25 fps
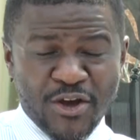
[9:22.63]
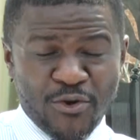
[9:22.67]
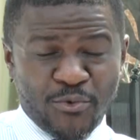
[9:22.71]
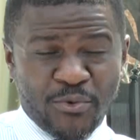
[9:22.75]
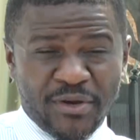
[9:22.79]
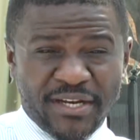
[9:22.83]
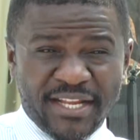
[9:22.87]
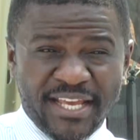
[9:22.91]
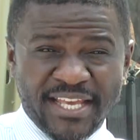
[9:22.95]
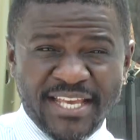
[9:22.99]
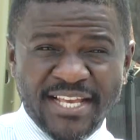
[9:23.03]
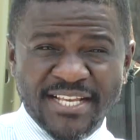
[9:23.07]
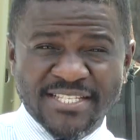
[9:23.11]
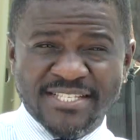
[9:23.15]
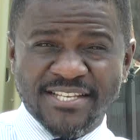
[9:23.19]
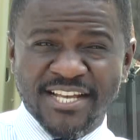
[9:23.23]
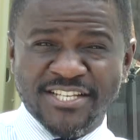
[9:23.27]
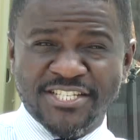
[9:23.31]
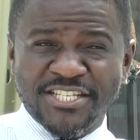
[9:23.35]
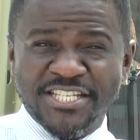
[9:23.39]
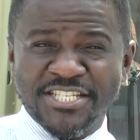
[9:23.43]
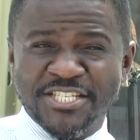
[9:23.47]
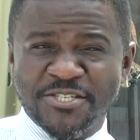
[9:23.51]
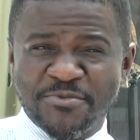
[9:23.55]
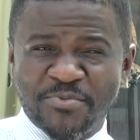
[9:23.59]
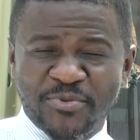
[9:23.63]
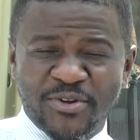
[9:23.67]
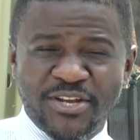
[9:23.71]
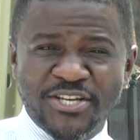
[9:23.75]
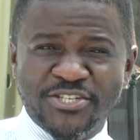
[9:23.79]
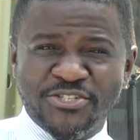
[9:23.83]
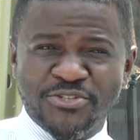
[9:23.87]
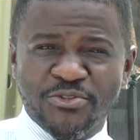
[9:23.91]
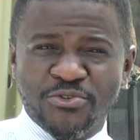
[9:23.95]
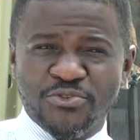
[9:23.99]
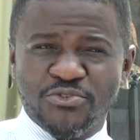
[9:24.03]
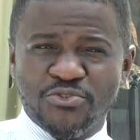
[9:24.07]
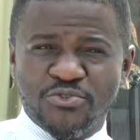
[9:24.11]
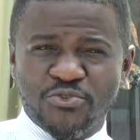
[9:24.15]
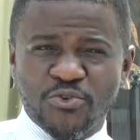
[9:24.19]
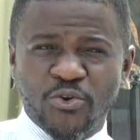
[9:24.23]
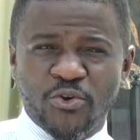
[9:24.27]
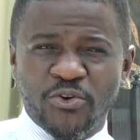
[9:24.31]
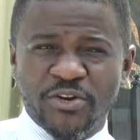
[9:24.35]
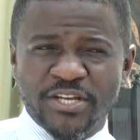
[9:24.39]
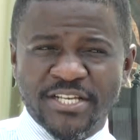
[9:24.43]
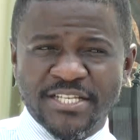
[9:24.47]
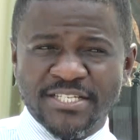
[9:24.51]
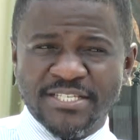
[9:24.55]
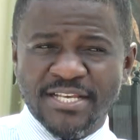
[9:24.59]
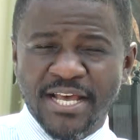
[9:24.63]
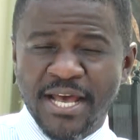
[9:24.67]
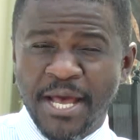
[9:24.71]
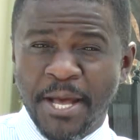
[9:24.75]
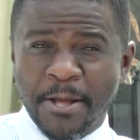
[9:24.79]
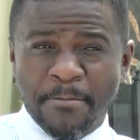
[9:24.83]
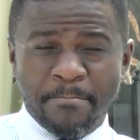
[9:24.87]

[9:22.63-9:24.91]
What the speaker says: when I hear such inspirational stories